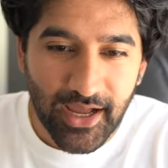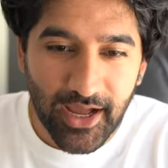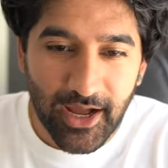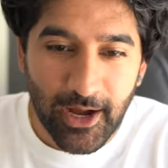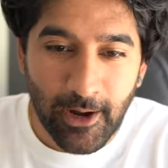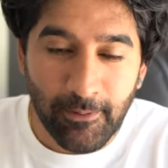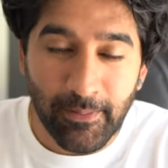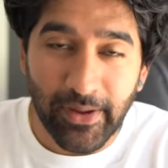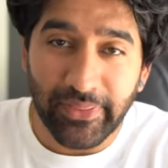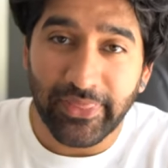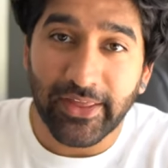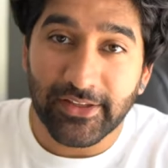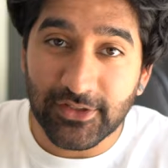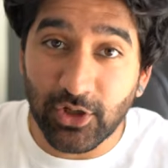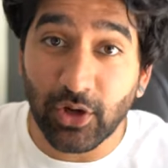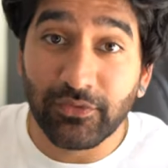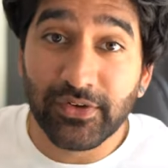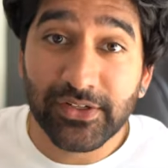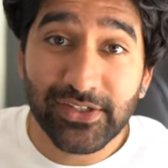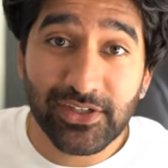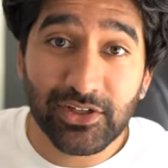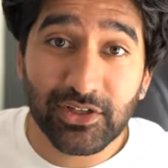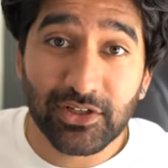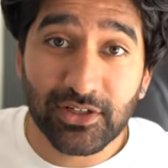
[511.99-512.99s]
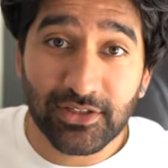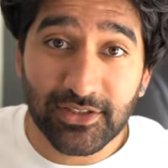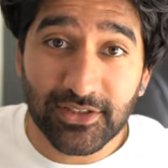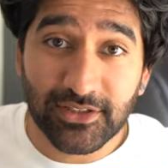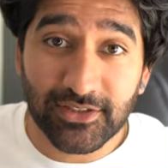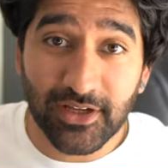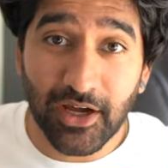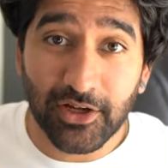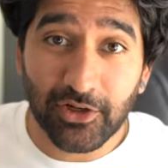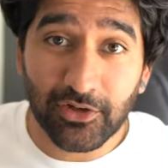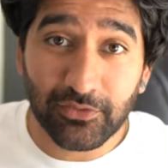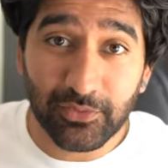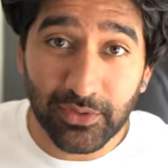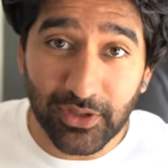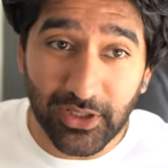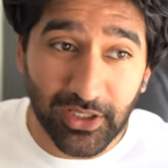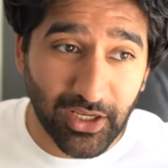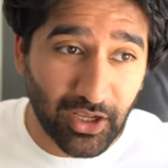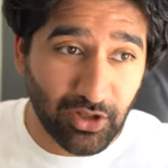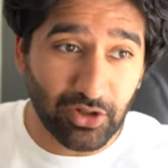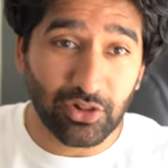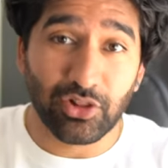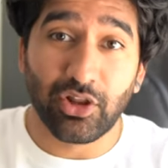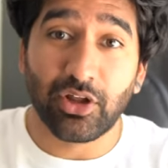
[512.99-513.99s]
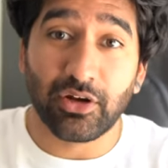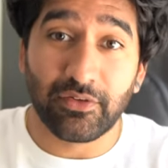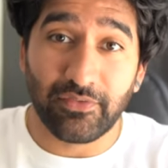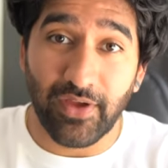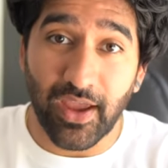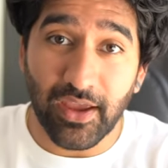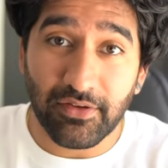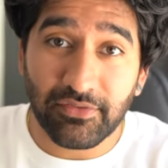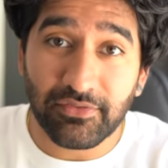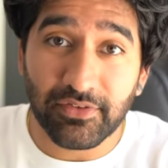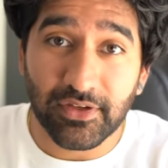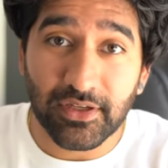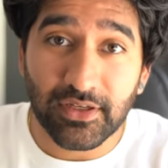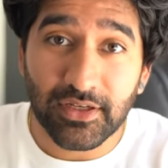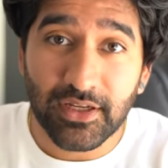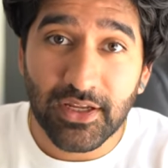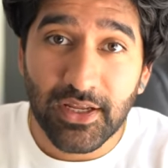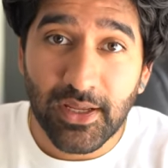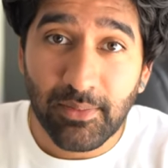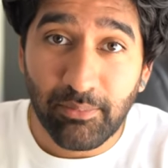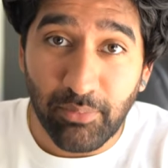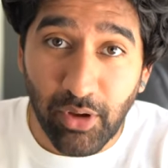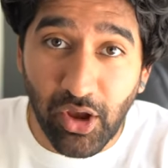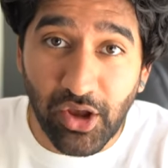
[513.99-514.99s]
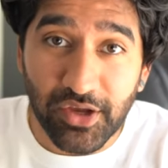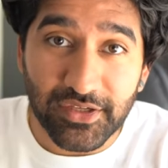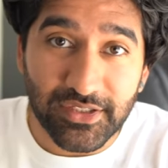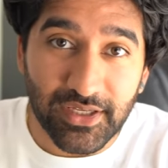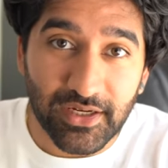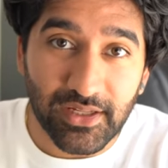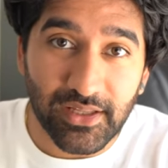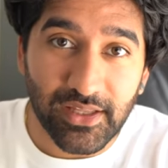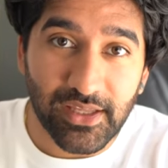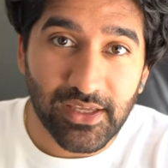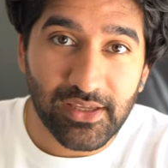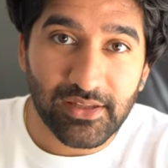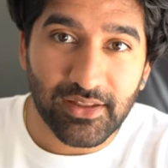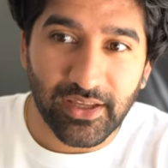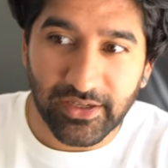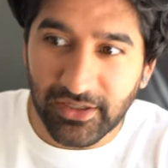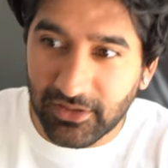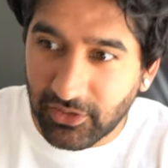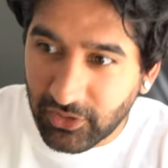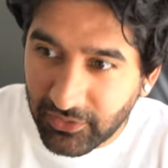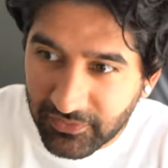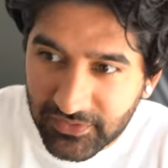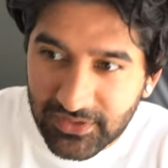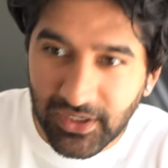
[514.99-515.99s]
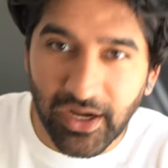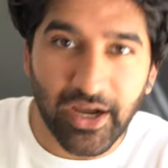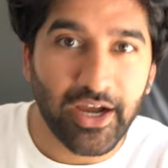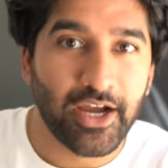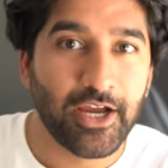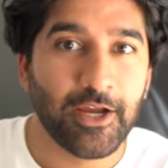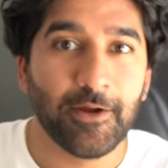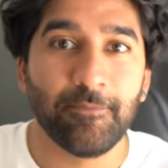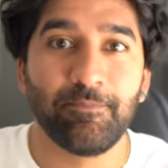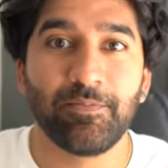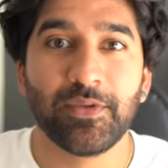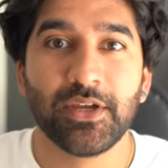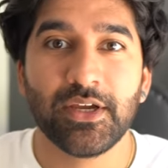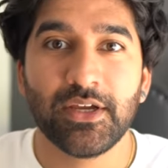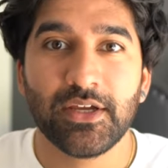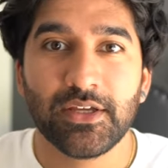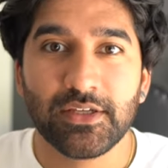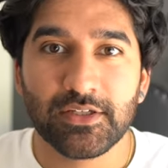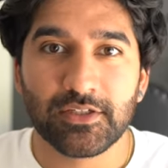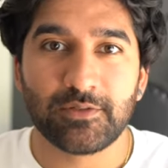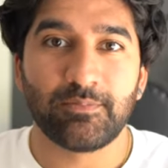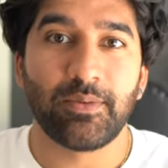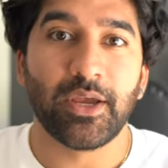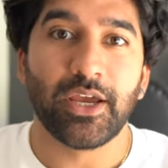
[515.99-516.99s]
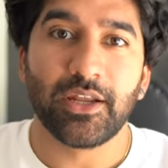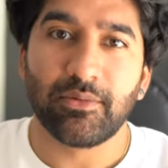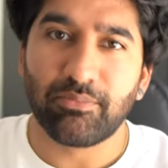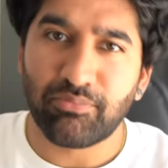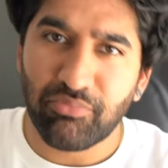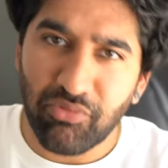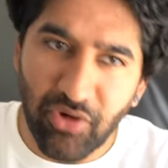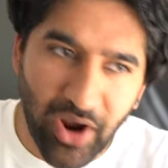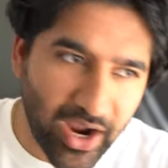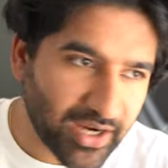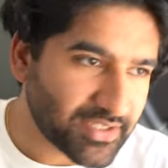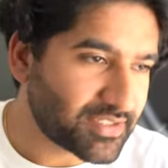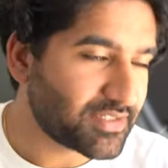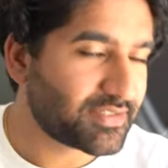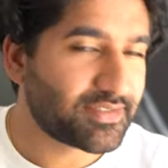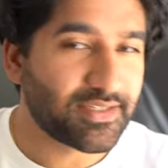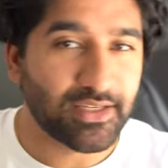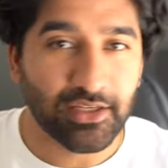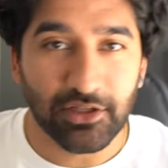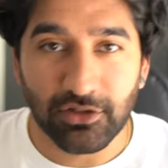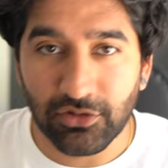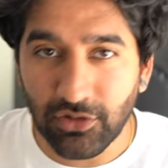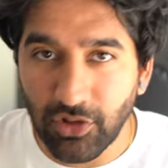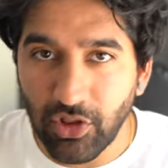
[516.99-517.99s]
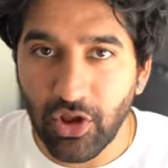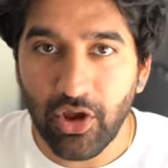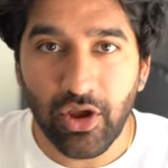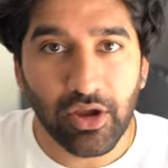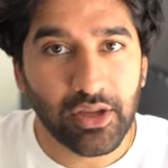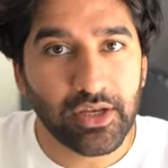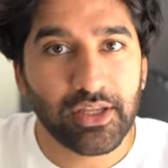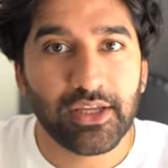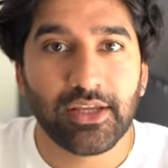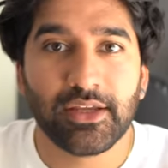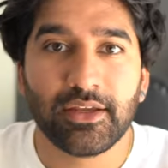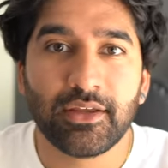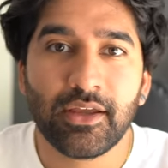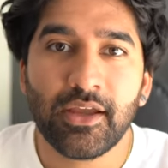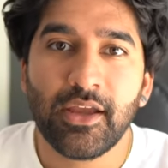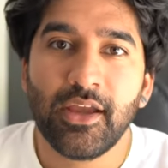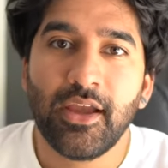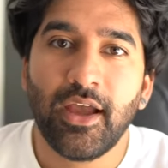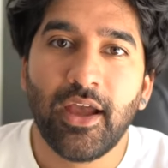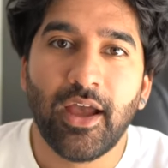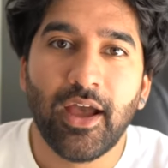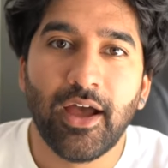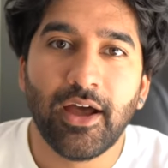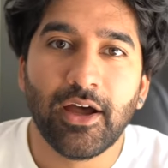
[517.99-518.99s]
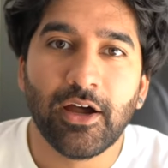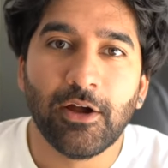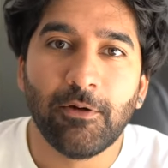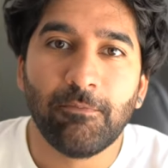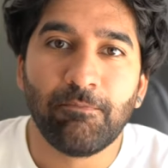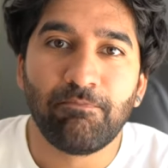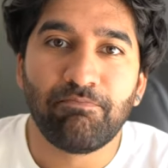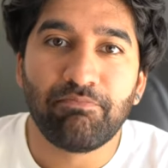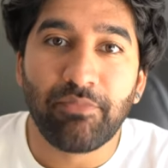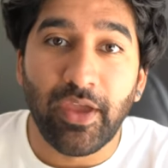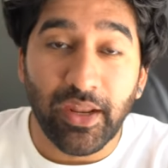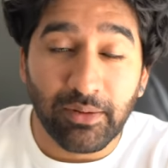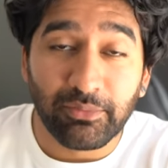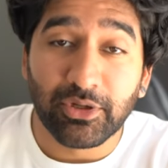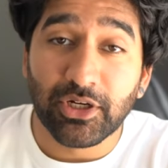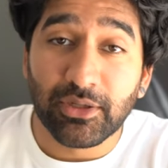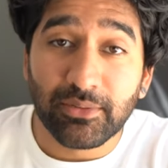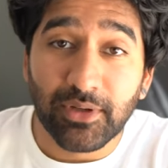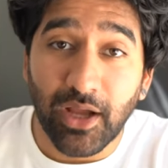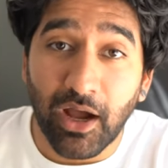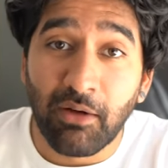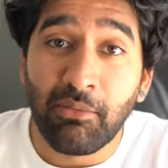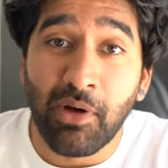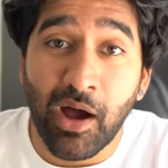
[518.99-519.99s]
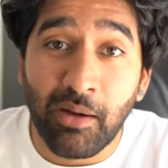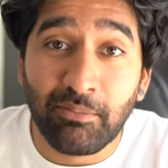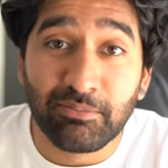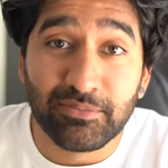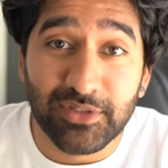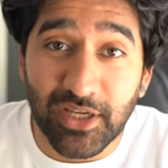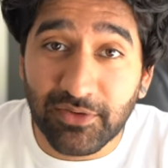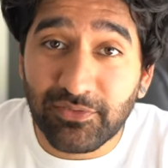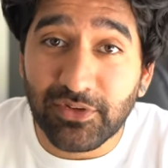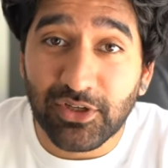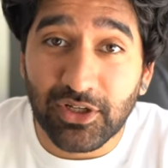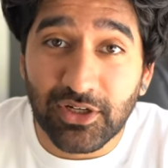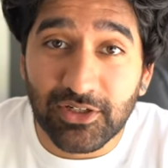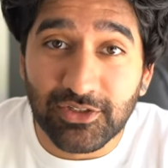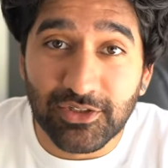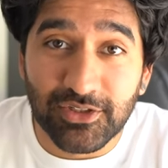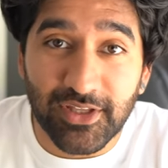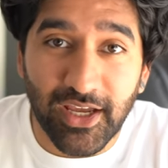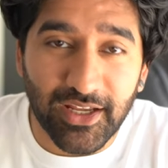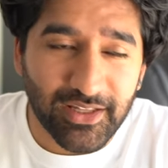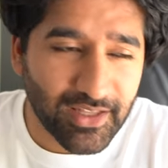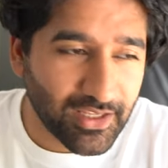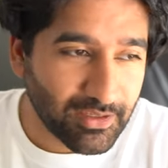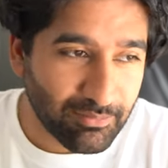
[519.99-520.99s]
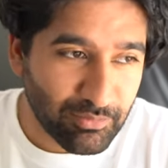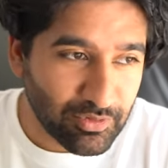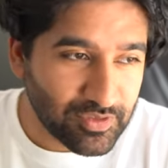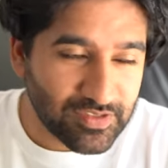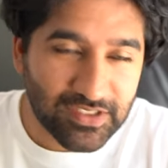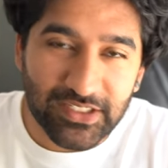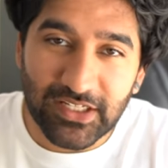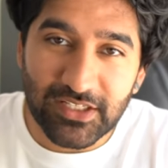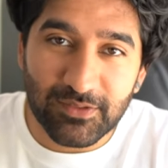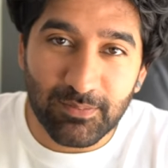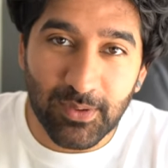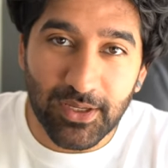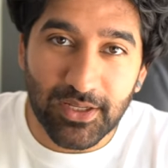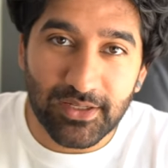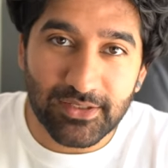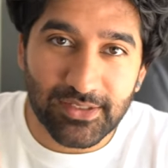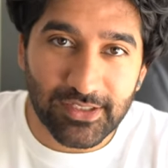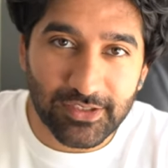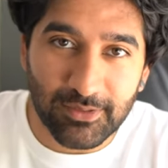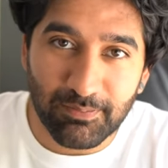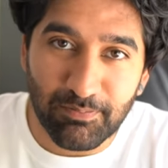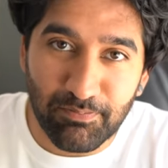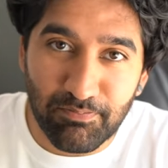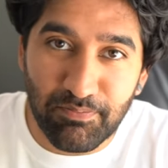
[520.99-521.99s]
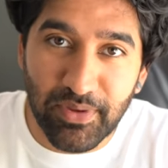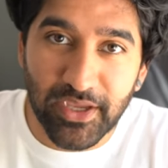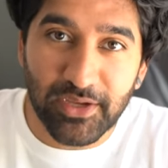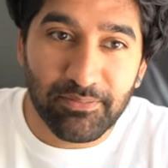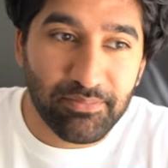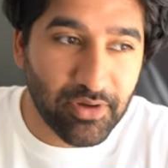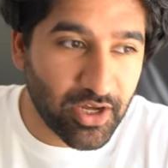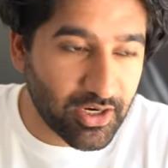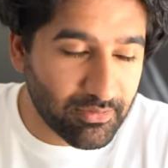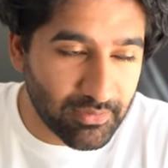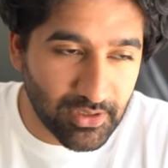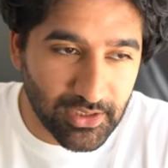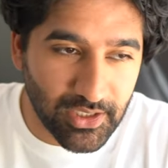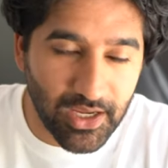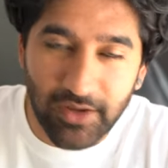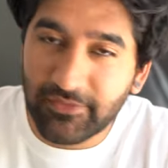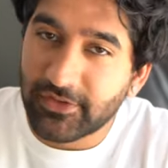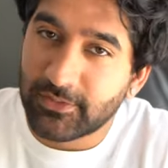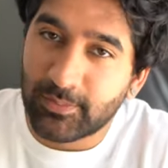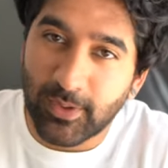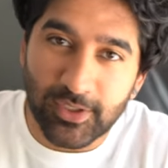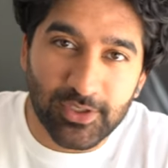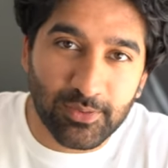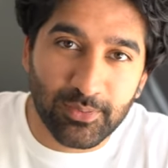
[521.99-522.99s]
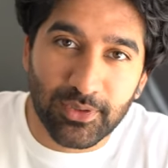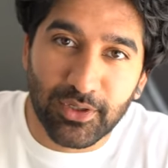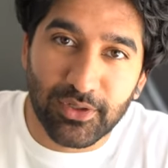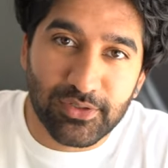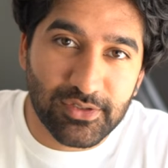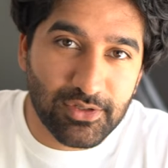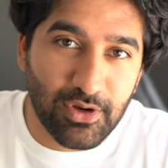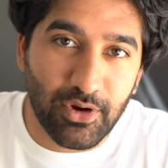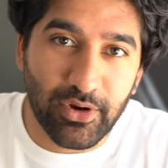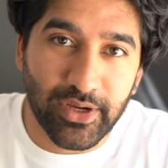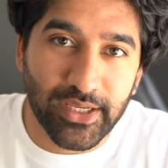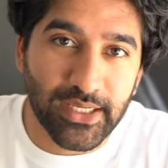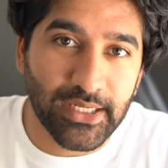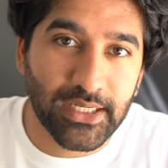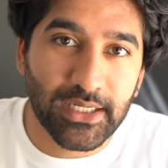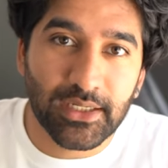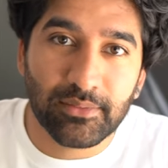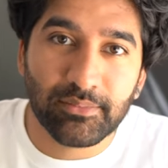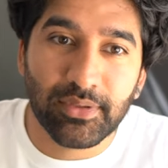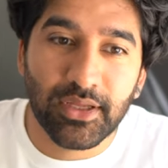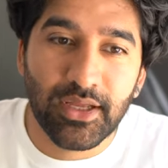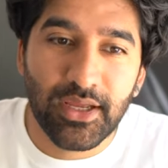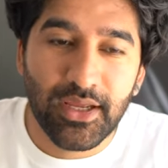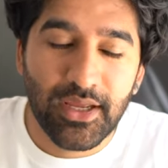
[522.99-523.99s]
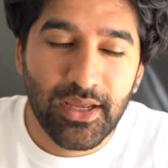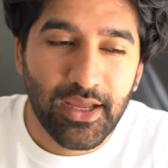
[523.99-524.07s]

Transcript: Um, and that's obviously gonna start off with like a lot of effort personally, like a lot of time spent practicing, learning. Um, and I'm gonna, I'm, I'm, definitely gonna do that. Like music has been such a big part of my life, especially when I was growing up.